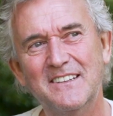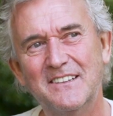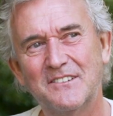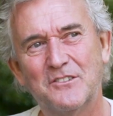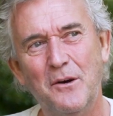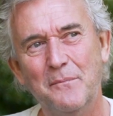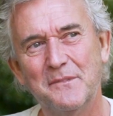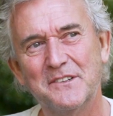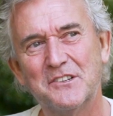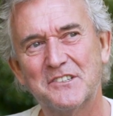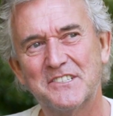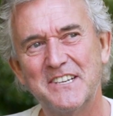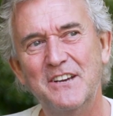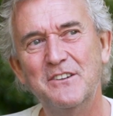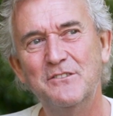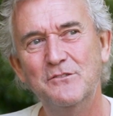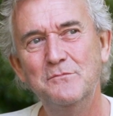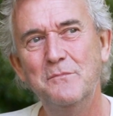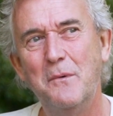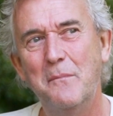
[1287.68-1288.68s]
common to say
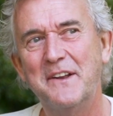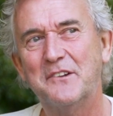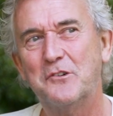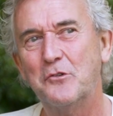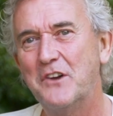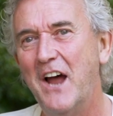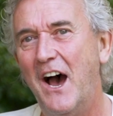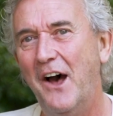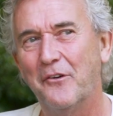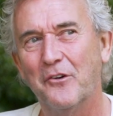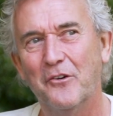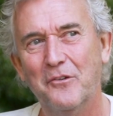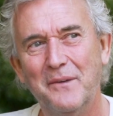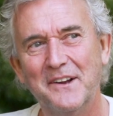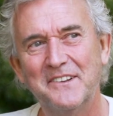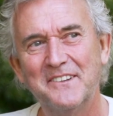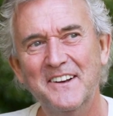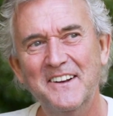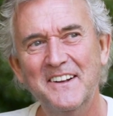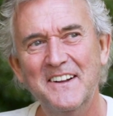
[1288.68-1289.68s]
un momento dado.
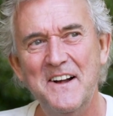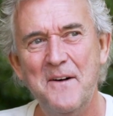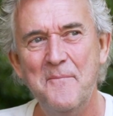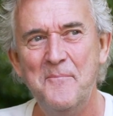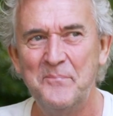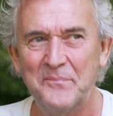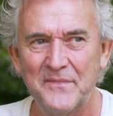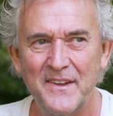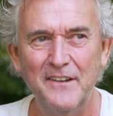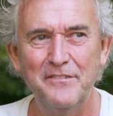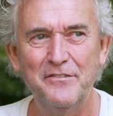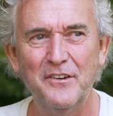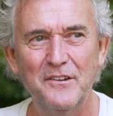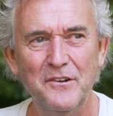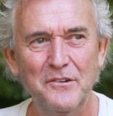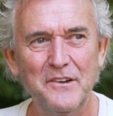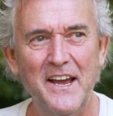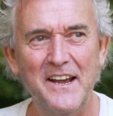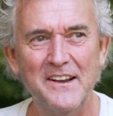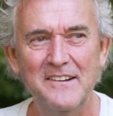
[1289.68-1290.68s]
But I thought,
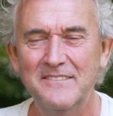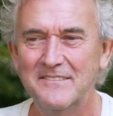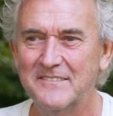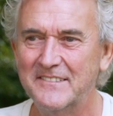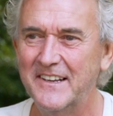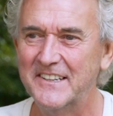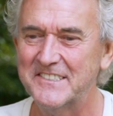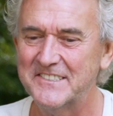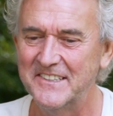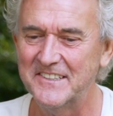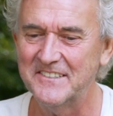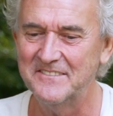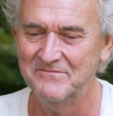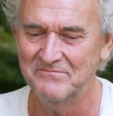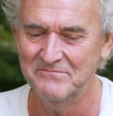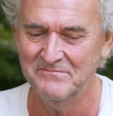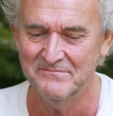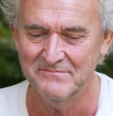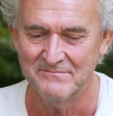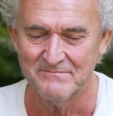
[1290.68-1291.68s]
okay, that's it.
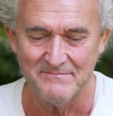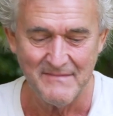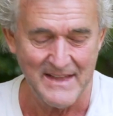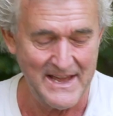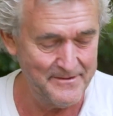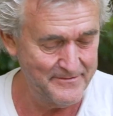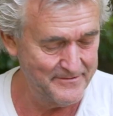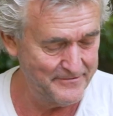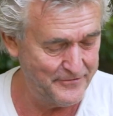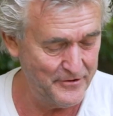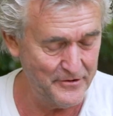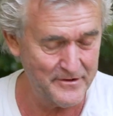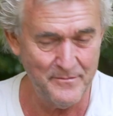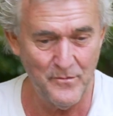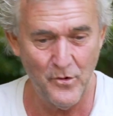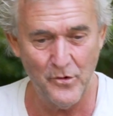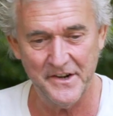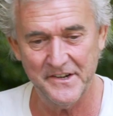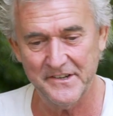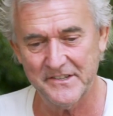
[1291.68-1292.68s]
And
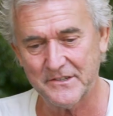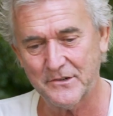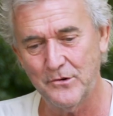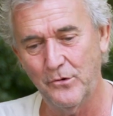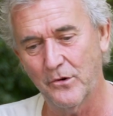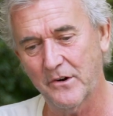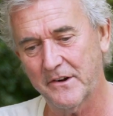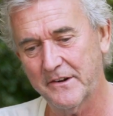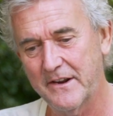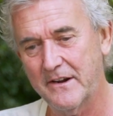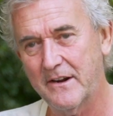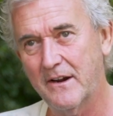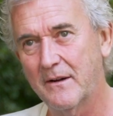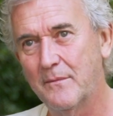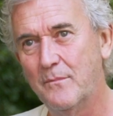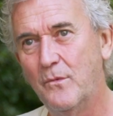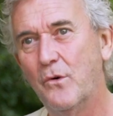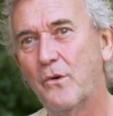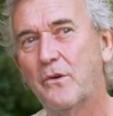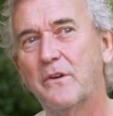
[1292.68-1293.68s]
furthermore, in the score, there are
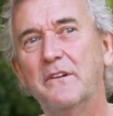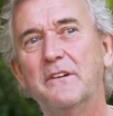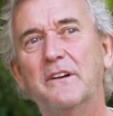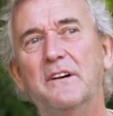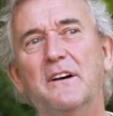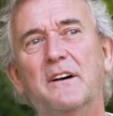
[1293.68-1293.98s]
more